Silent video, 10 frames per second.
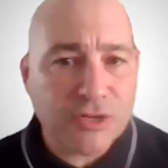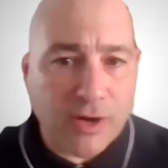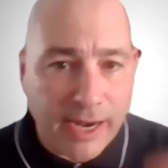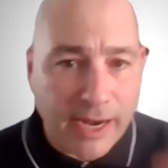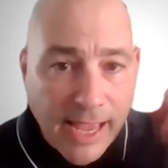
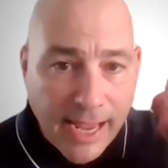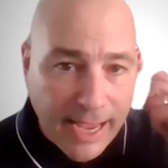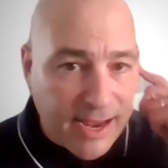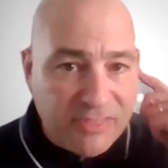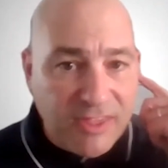great.
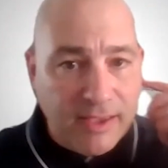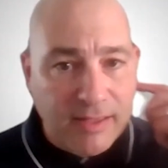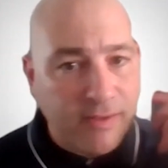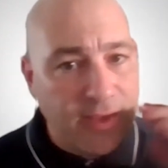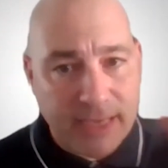And I think,
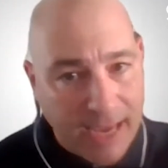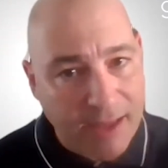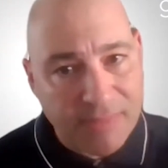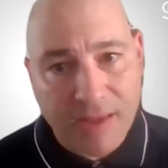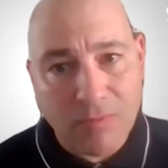
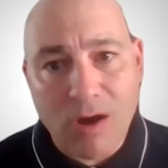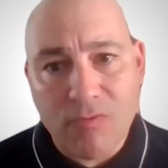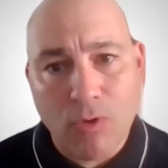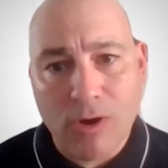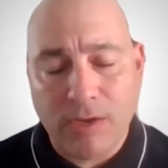again, they
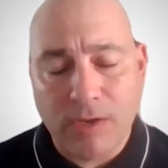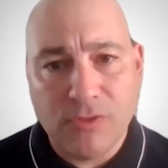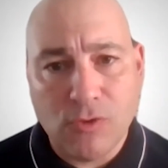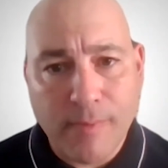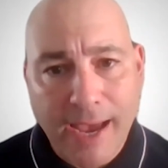love working
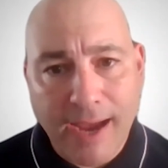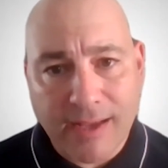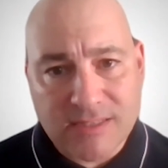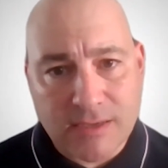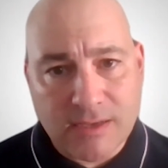with you, Mac.
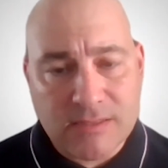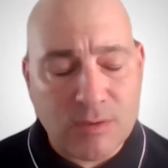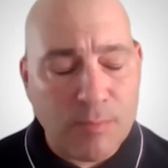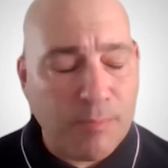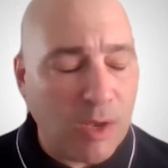It's
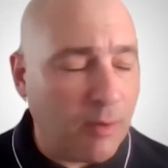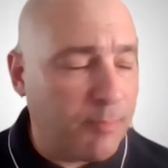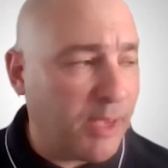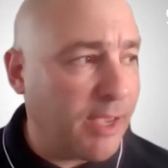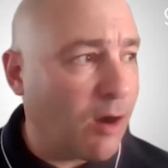a
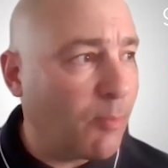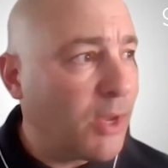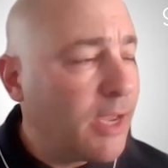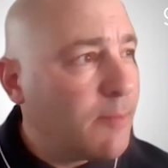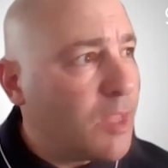big help.
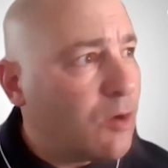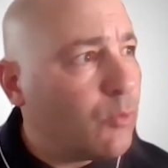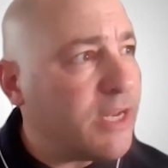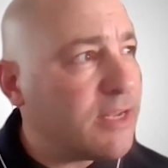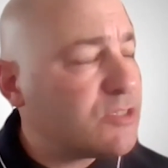
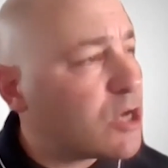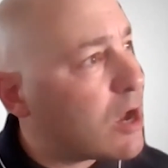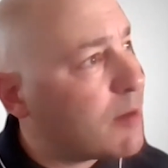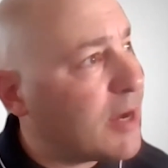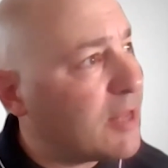We didn't
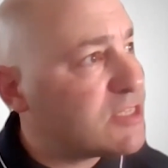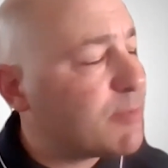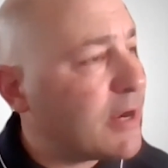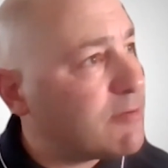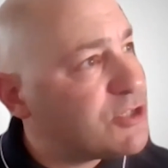talk about this,
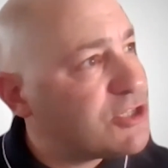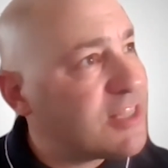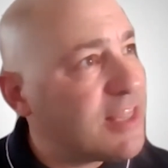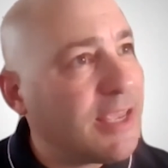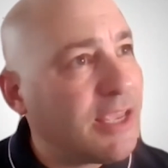but I was
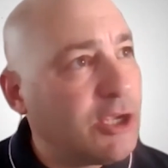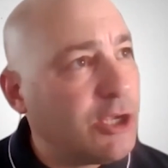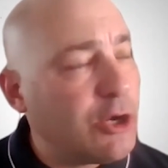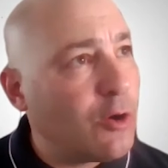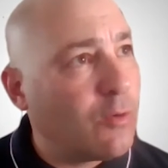just thinking,
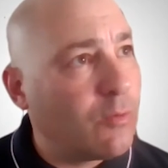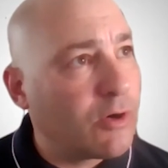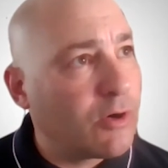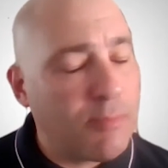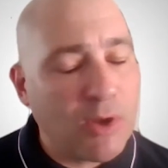
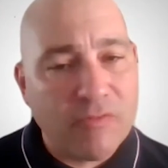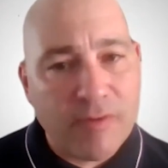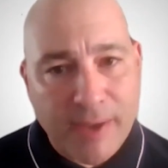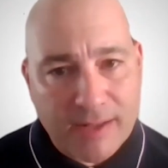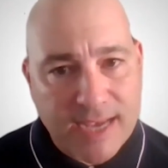we're in the middle of a
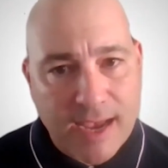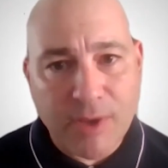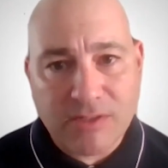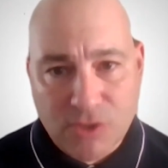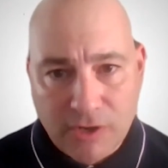
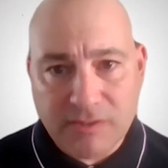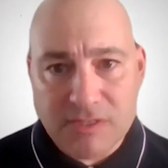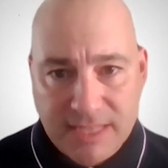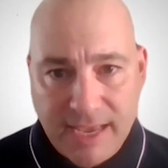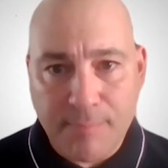pandemic during
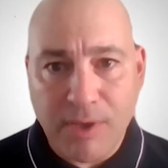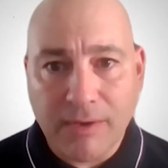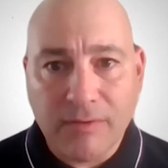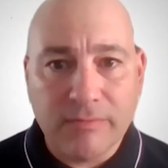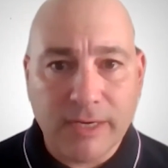this
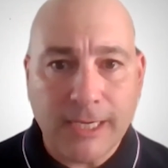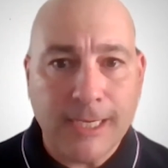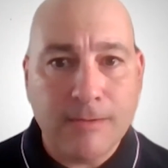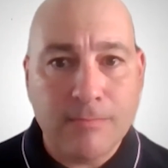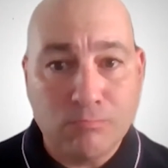taping.
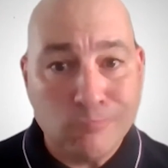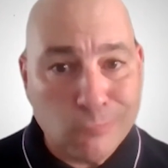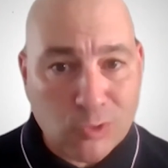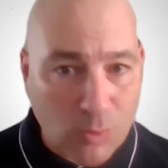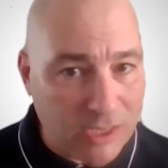
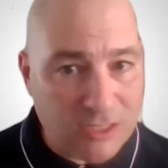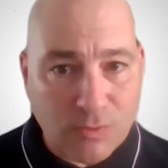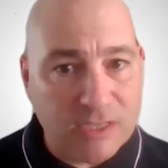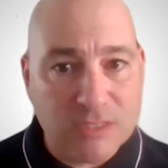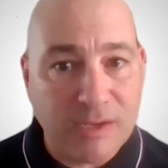
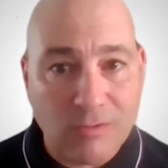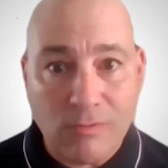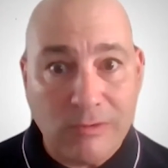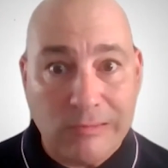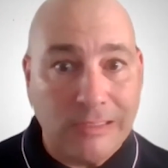2020 has been a
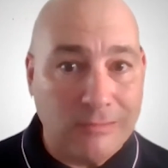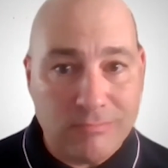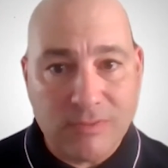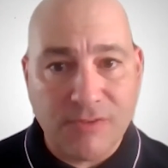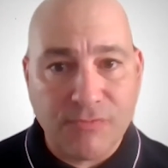really
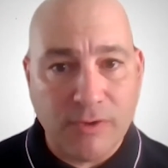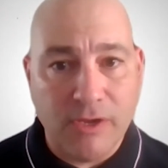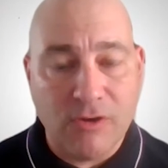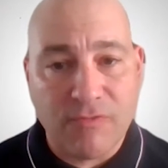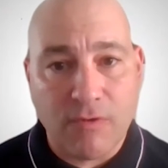different
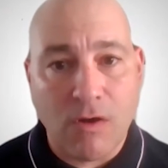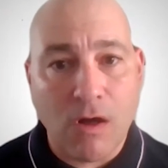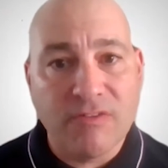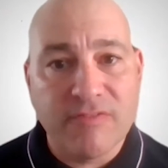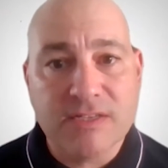year for
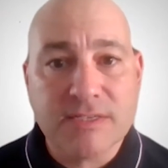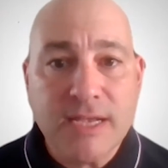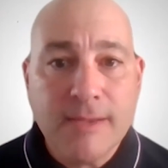all of us.